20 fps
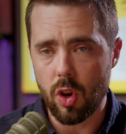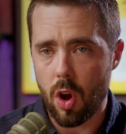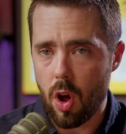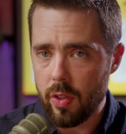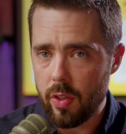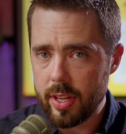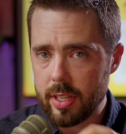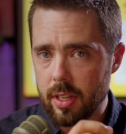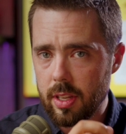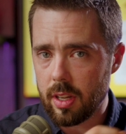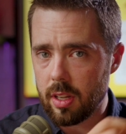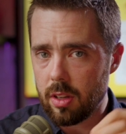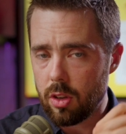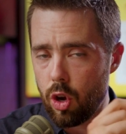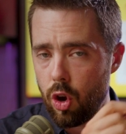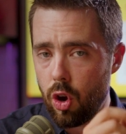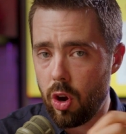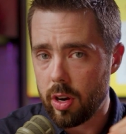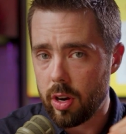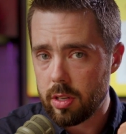all these little
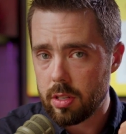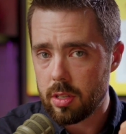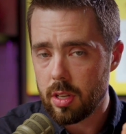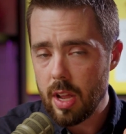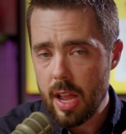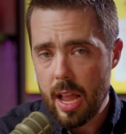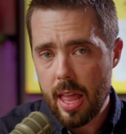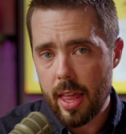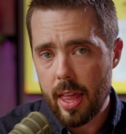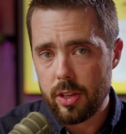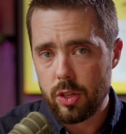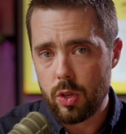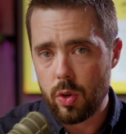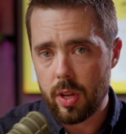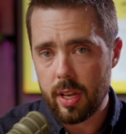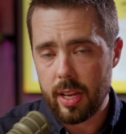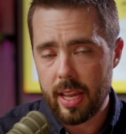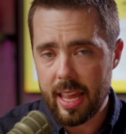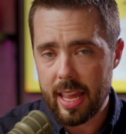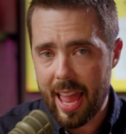hooks that you
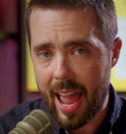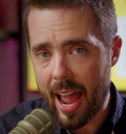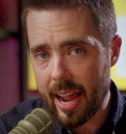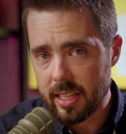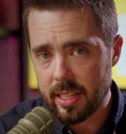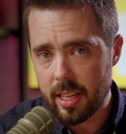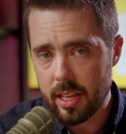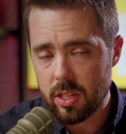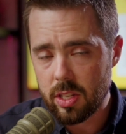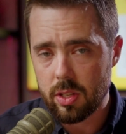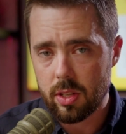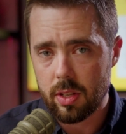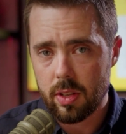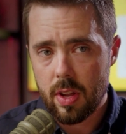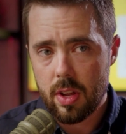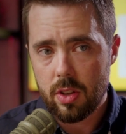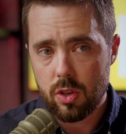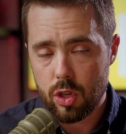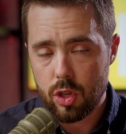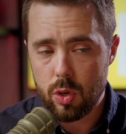can get access
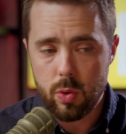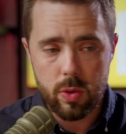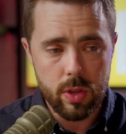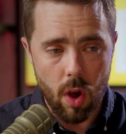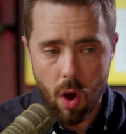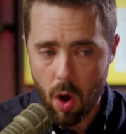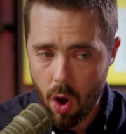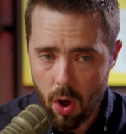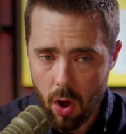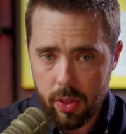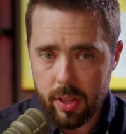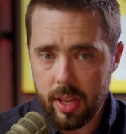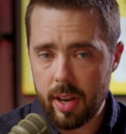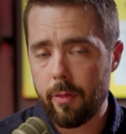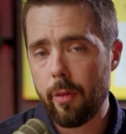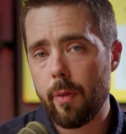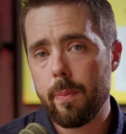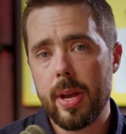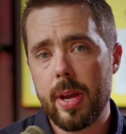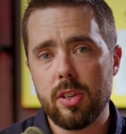to all the
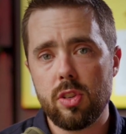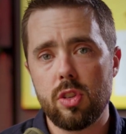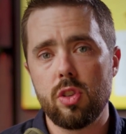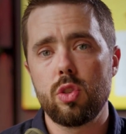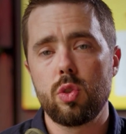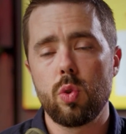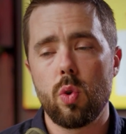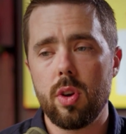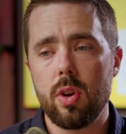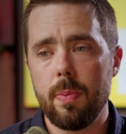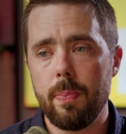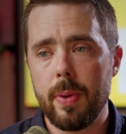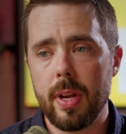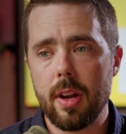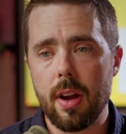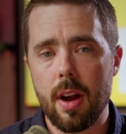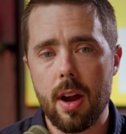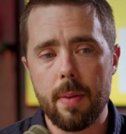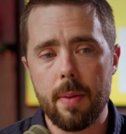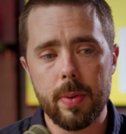information stored in
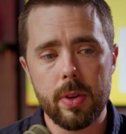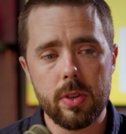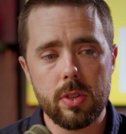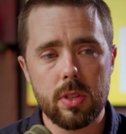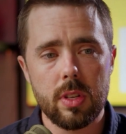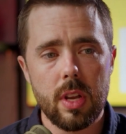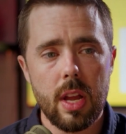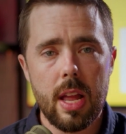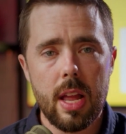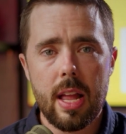BigCommerce,